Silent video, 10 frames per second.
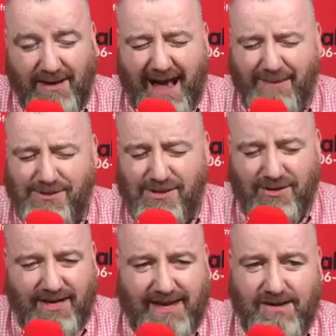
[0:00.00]

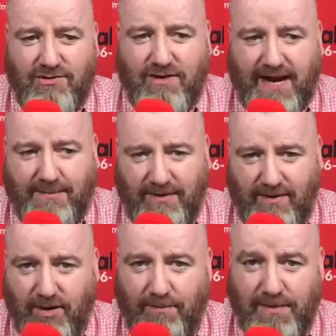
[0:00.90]
Absolutely incredible
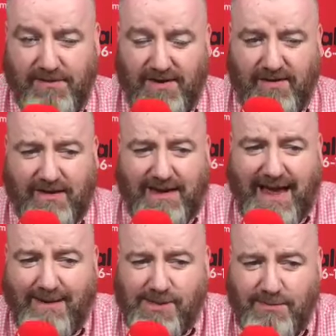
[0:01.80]
accompaniment. You've got
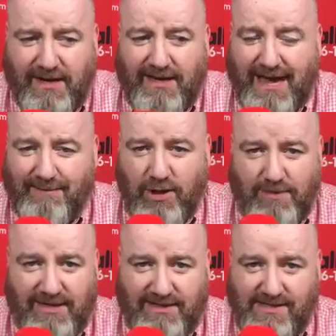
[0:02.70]
lamb, spring lamb
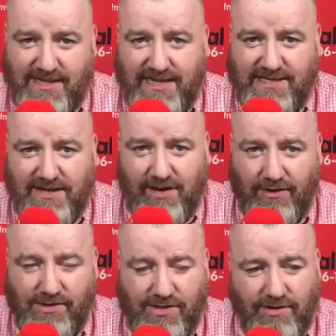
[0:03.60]
coming into season
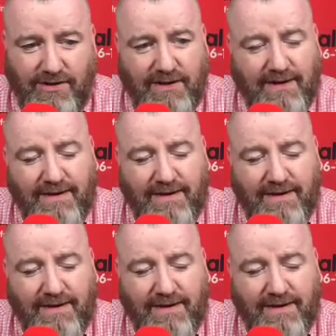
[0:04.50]
now soon.